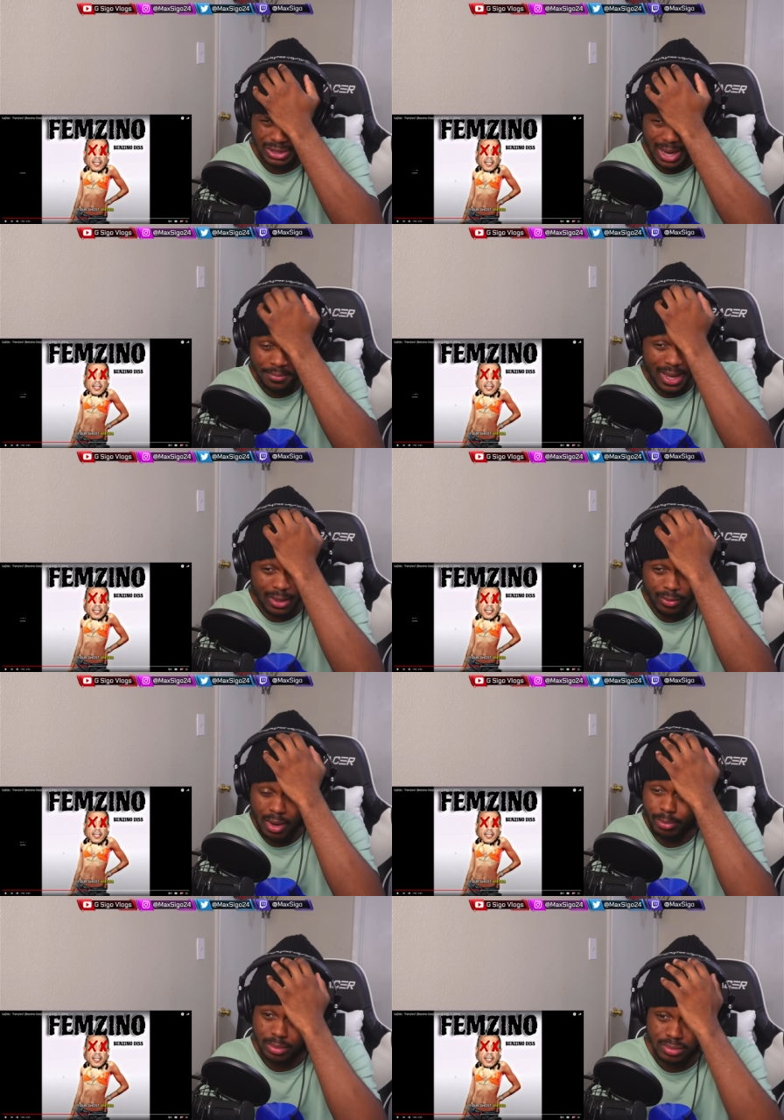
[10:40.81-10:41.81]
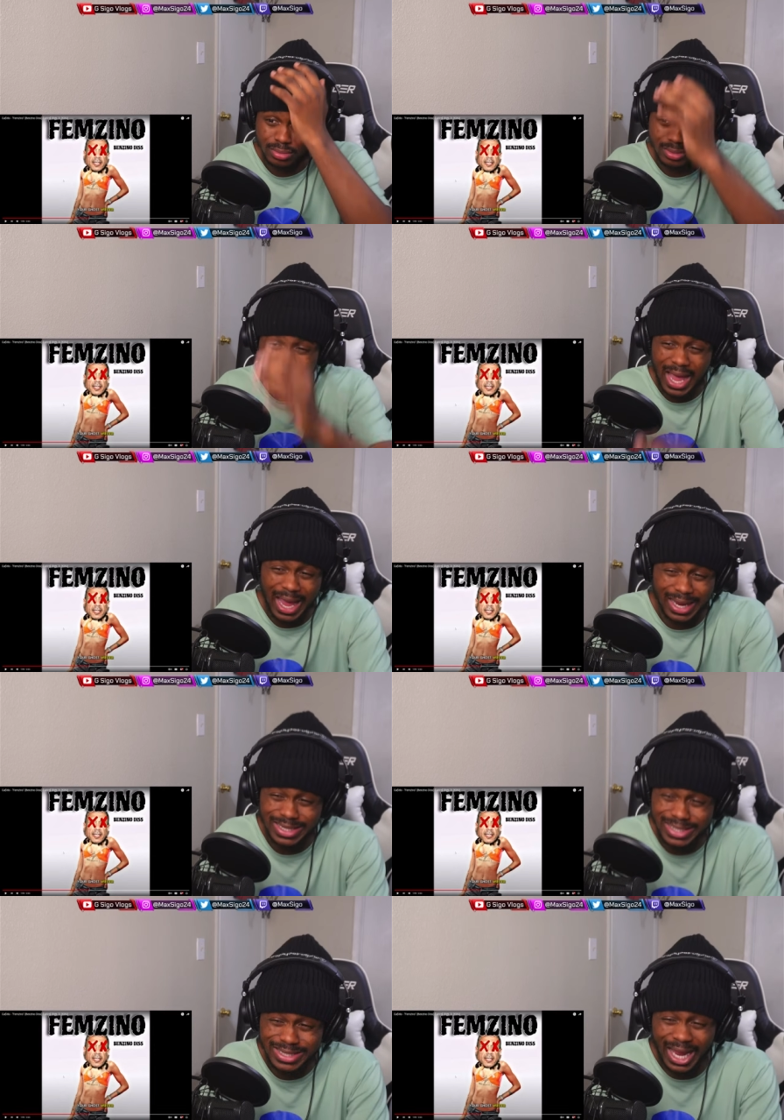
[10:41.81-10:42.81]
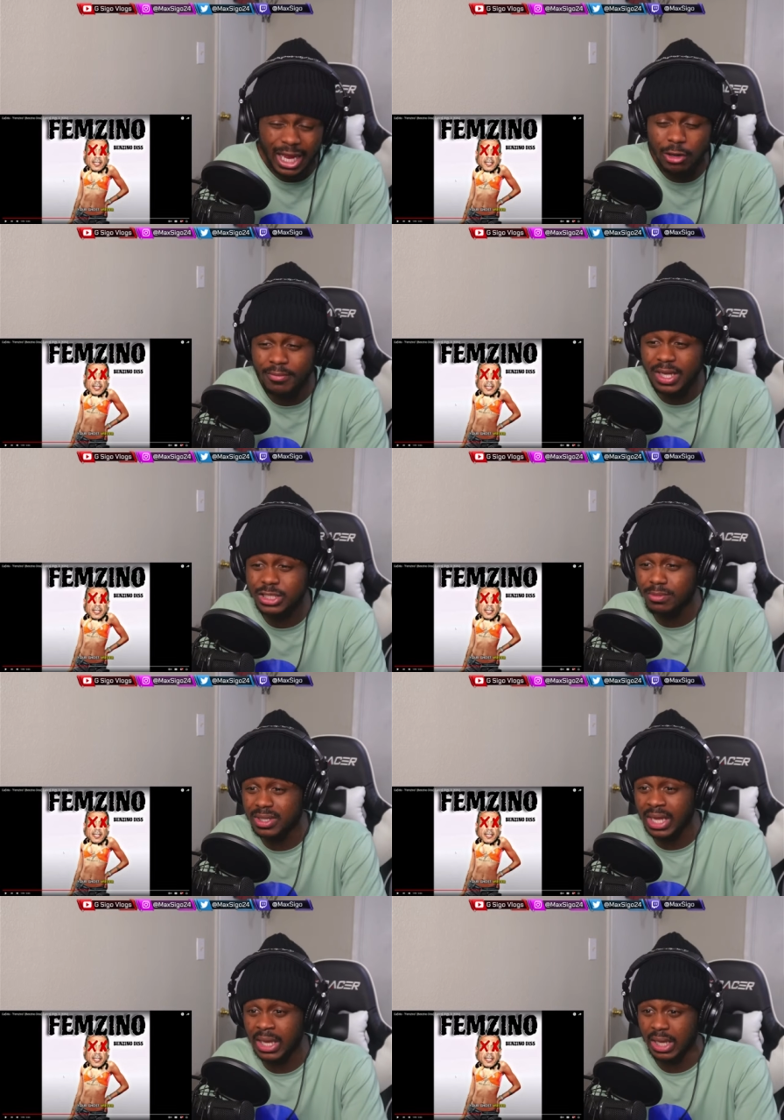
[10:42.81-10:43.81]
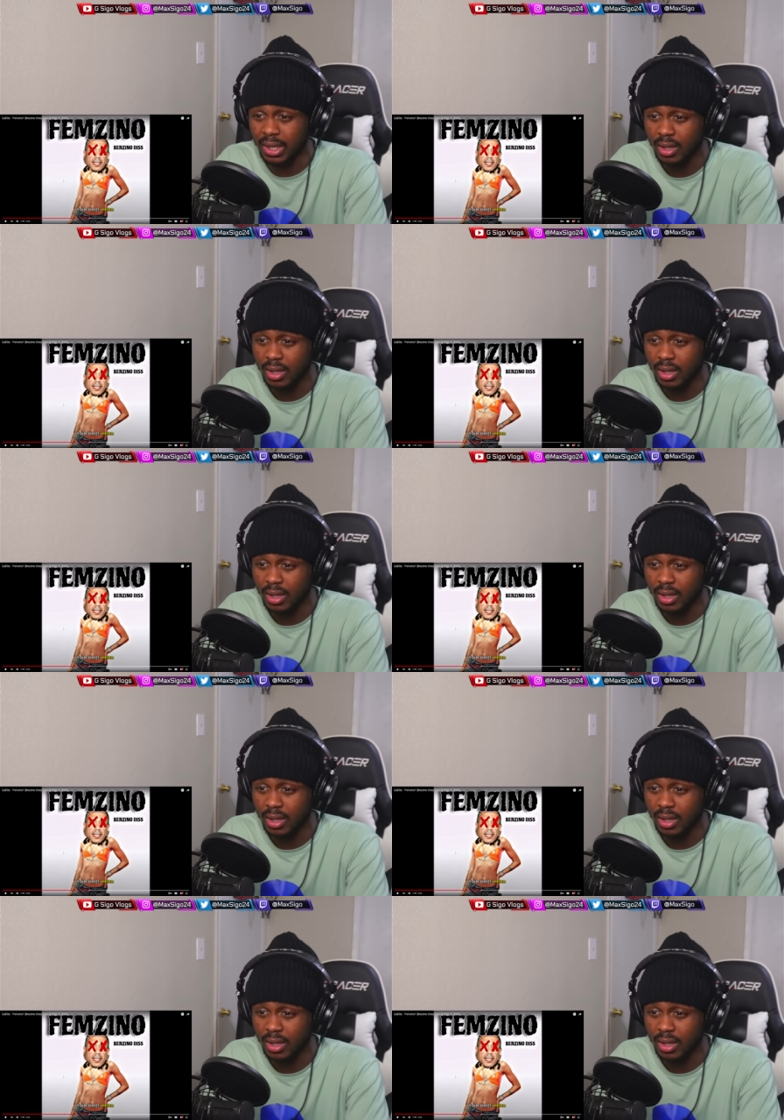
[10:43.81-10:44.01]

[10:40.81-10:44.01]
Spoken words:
I'm not a rapper. God damn, niggas be thinking.